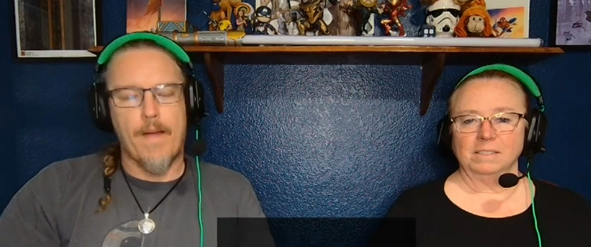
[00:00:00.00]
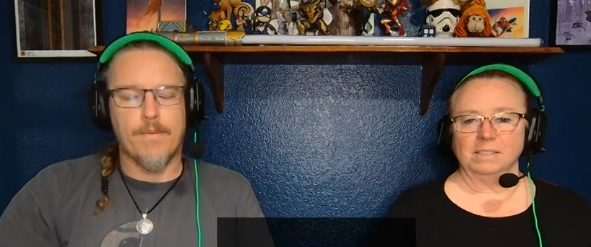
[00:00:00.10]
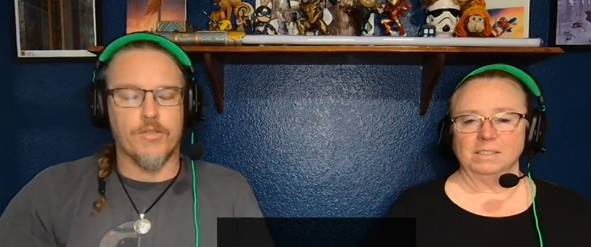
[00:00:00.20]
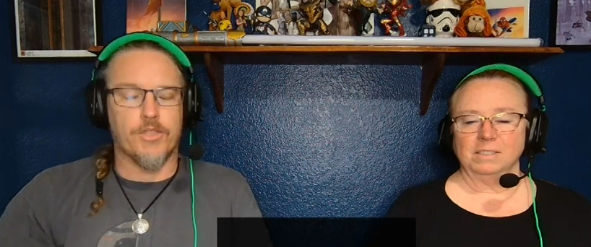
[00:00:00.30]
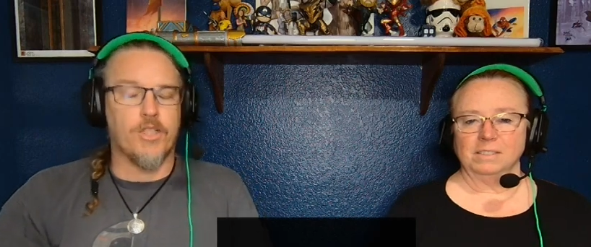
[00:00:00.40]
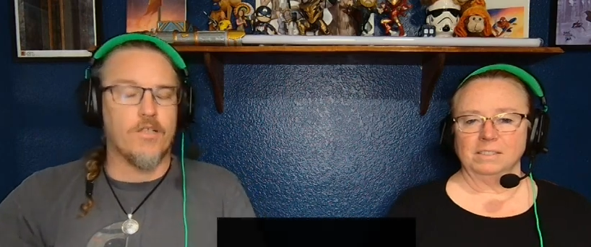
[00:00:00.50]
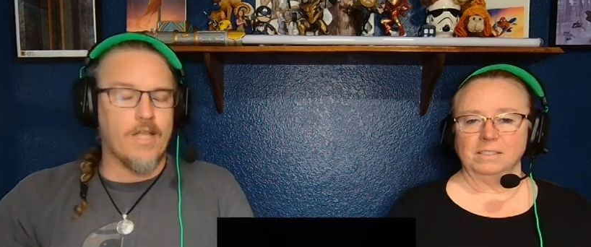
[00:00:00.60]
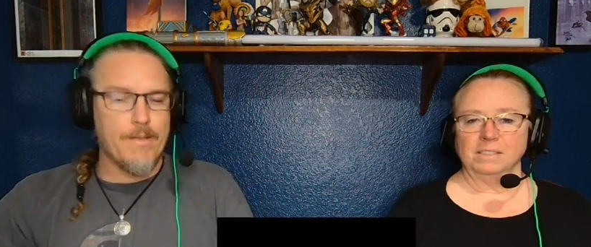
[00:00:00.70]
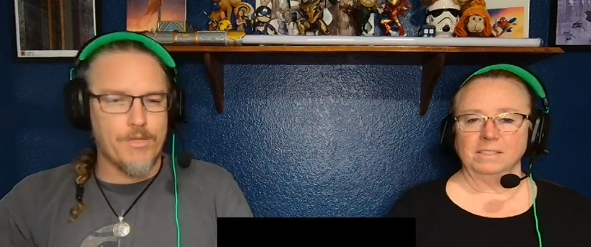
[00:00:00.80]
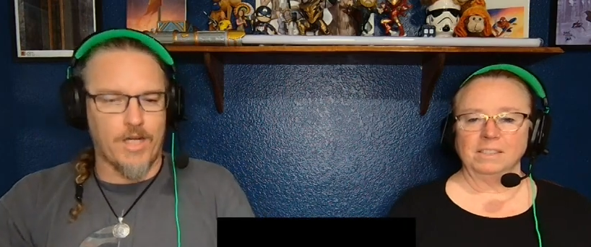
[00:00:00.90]
Speaker 1: to the Pop Culture Cult.
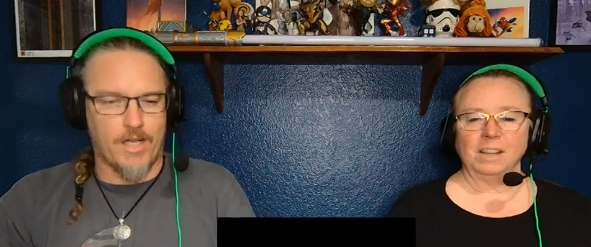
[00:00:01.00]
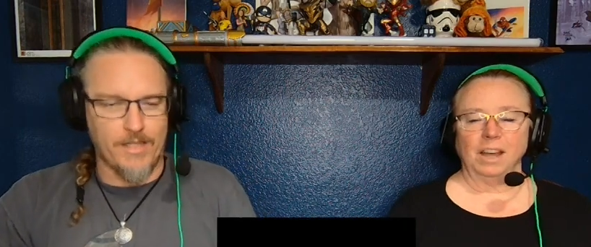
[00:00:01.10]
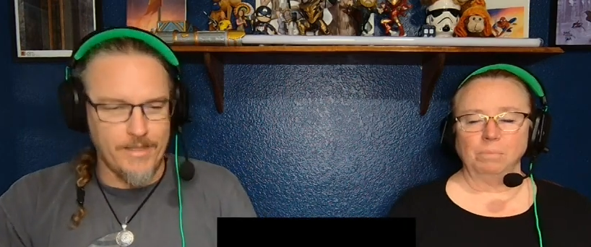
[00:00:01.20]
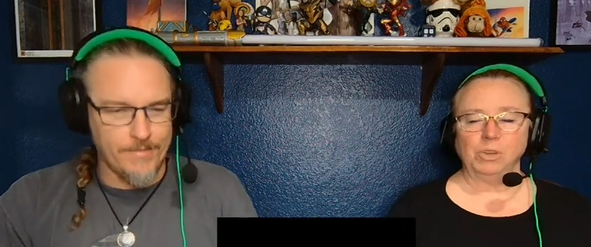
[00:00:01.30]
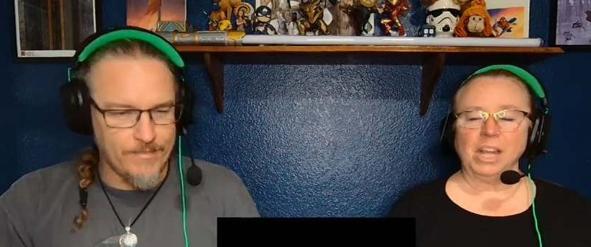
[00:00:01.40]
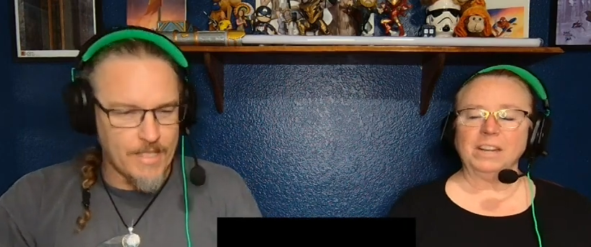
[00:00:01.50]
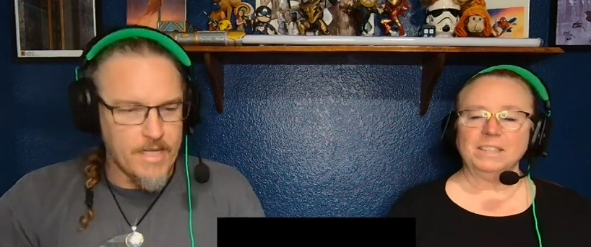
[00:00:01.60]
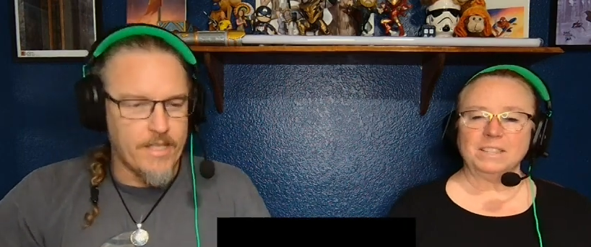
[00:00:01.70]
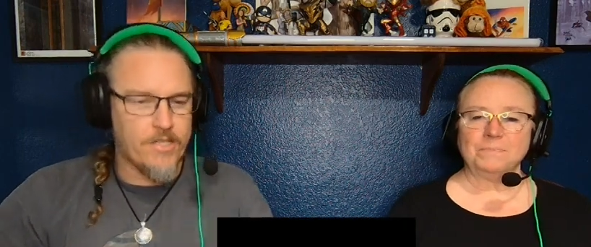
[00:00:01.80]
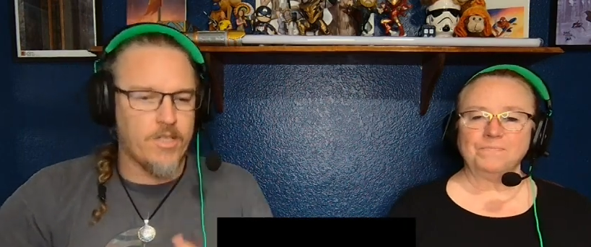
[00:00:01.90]
I'm Sean. I'm
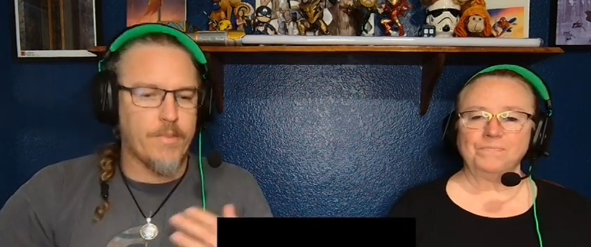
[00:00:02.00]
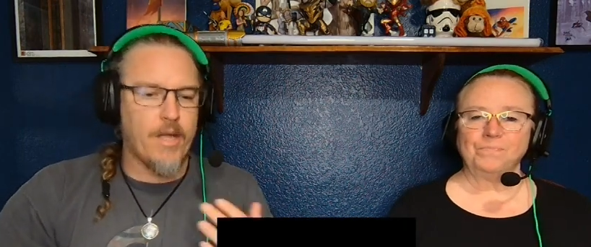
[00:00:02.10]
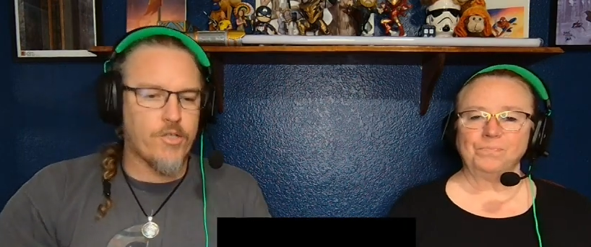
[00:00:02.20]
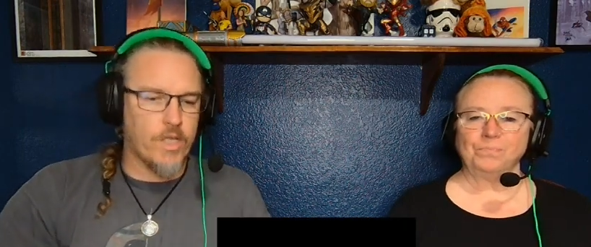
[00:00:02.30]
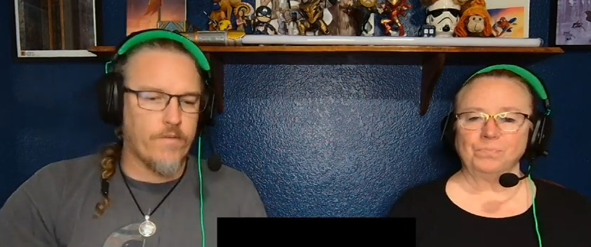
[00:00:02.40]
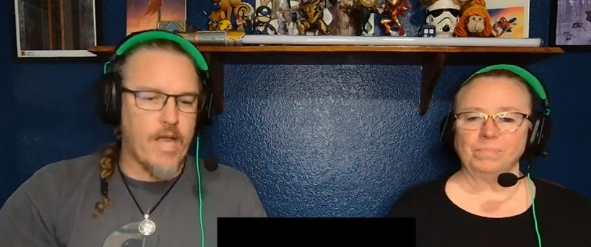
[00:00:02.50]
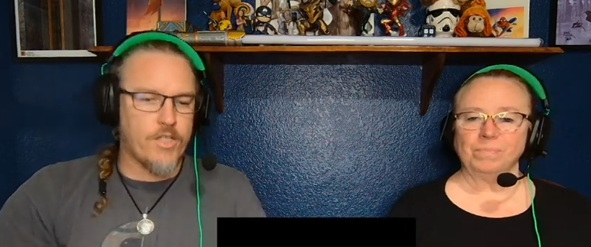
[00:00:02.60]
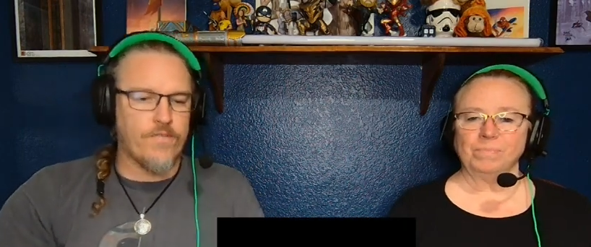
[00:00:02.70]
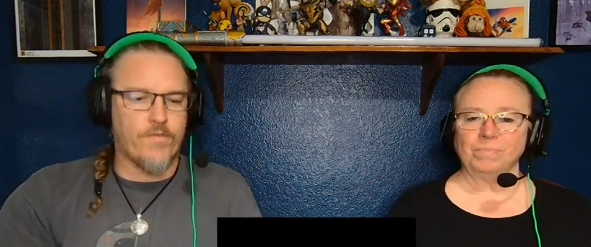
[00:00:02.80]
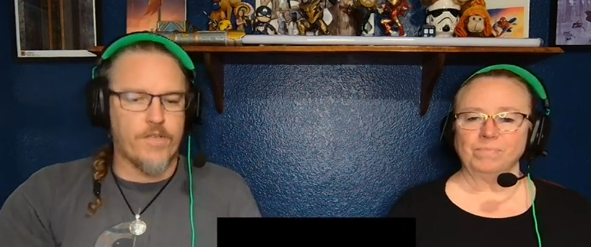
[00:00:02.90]
Janice. This is going to be a trailer
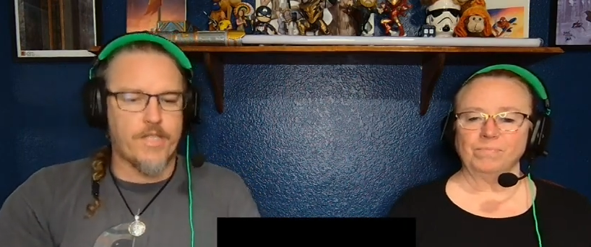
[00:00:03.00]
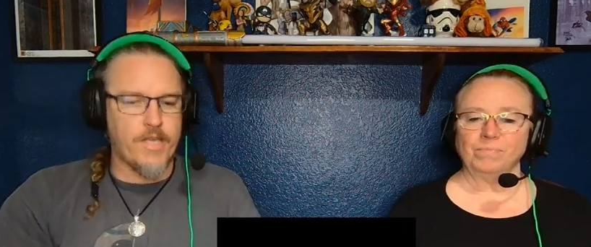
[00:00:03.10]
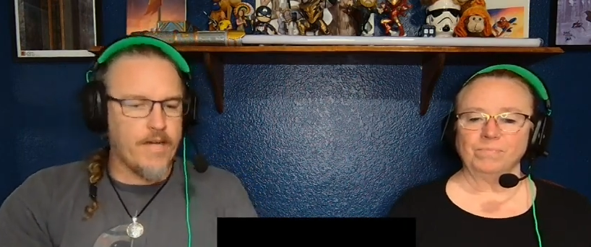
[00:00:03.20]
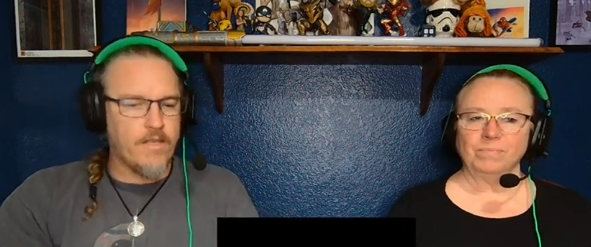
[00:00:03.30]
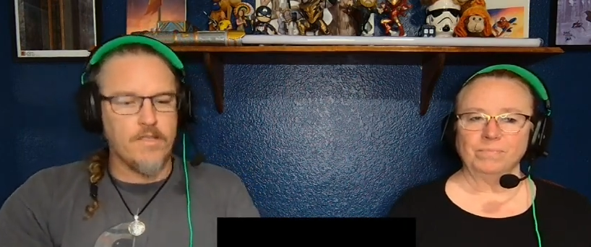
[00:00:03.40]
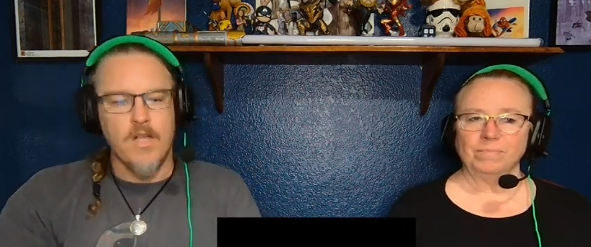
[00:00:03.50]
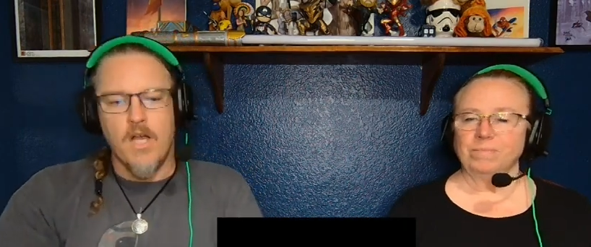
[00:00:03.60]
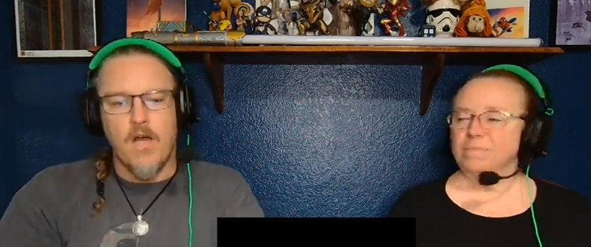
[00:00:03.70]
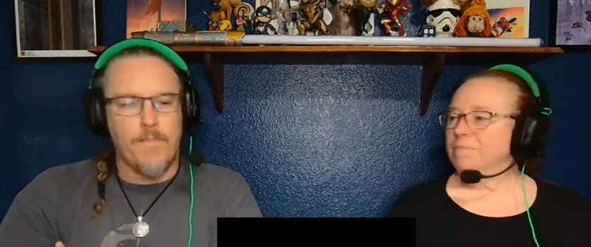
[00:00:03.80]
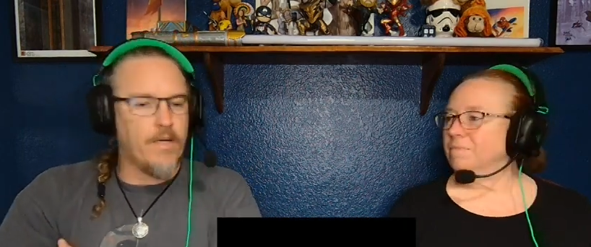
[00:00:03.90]
reaction for Citadel.
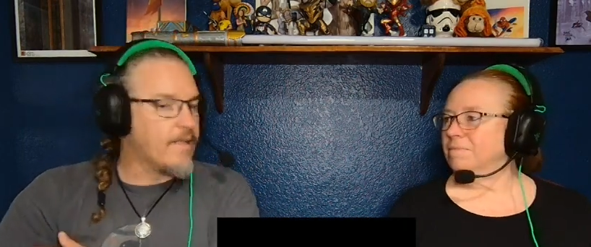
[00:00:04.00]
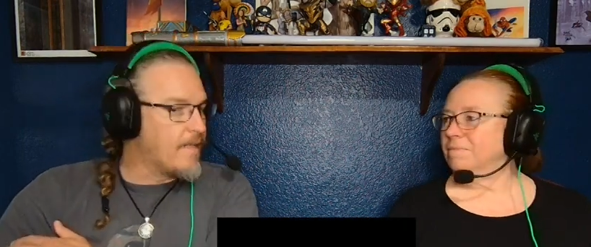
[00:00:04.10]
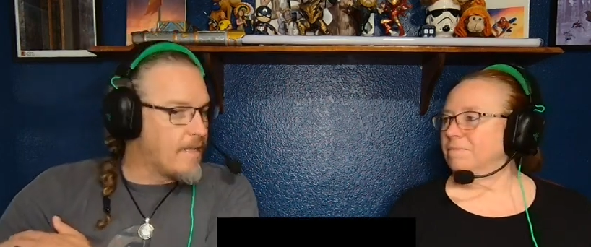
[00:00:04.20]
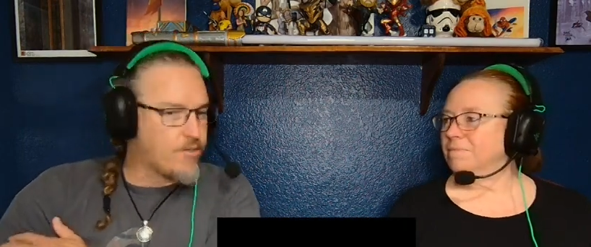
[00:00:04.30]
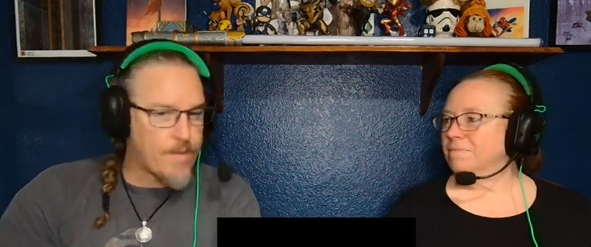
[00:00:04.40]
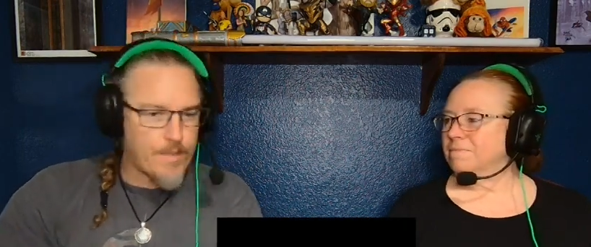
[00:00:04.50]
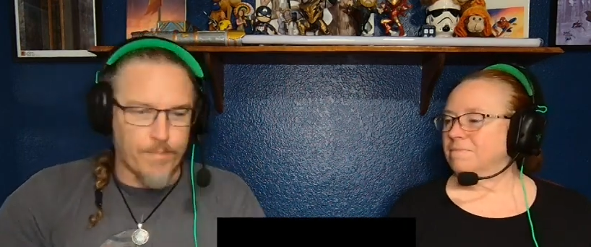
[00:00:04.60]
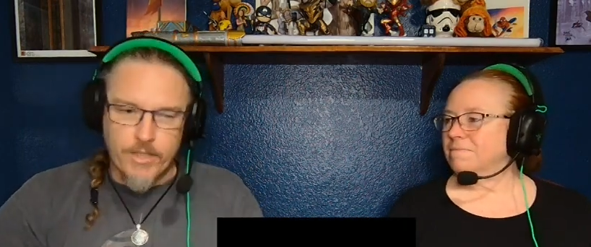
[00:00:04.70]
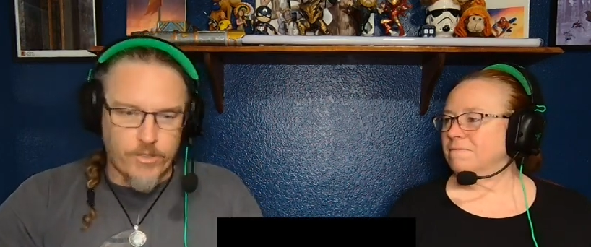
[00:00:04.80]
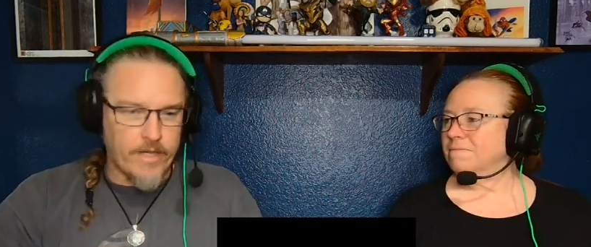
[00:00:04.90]
Apparently, they dropped a
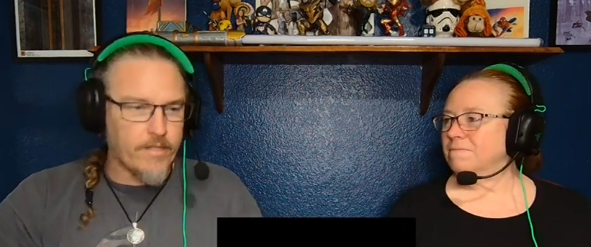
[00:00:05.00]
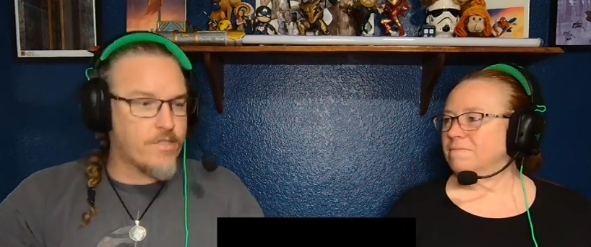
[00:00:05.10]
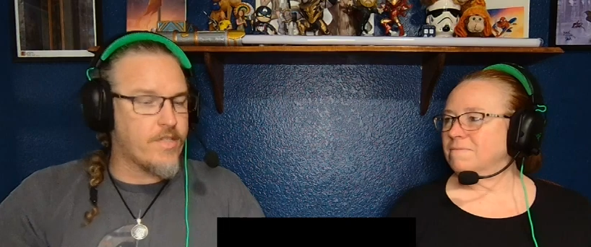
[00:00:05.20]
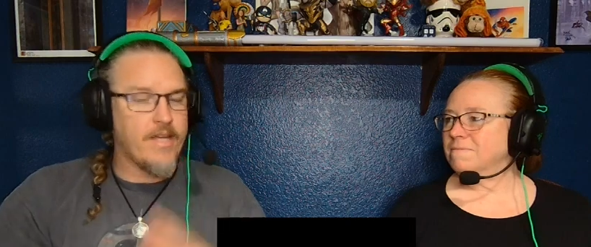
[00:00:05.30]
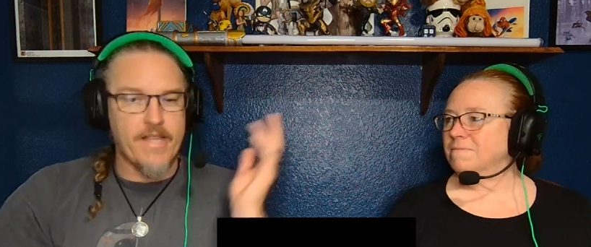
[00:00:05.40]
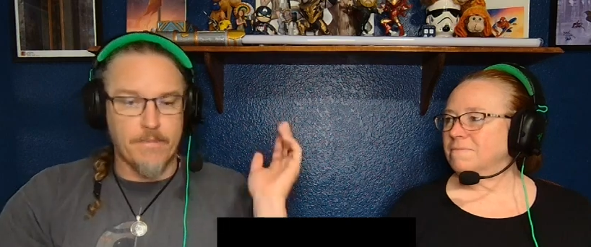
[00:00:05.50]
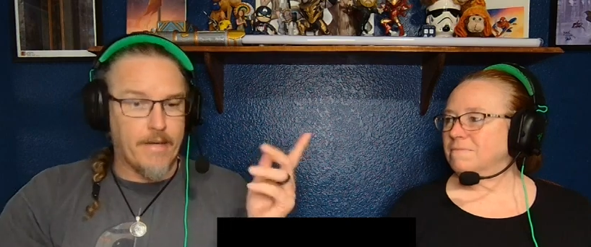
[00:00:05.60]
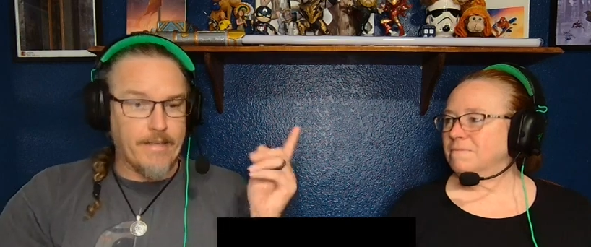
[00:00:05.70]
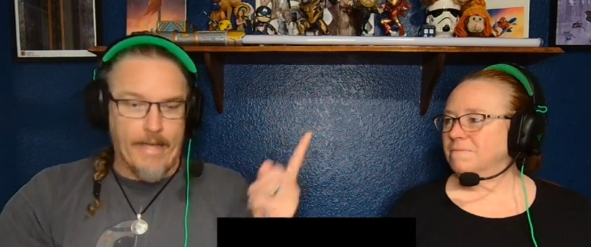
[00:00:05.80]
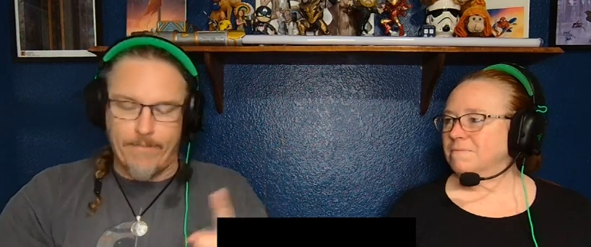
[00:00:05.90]
bunch of trailers. It's a
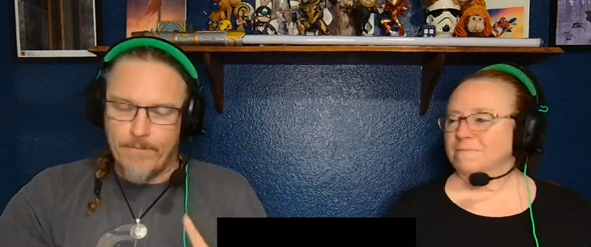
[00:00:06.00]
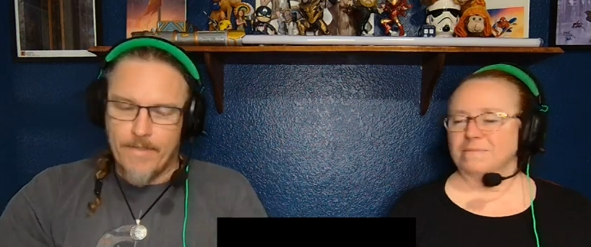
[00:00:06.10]
Monday.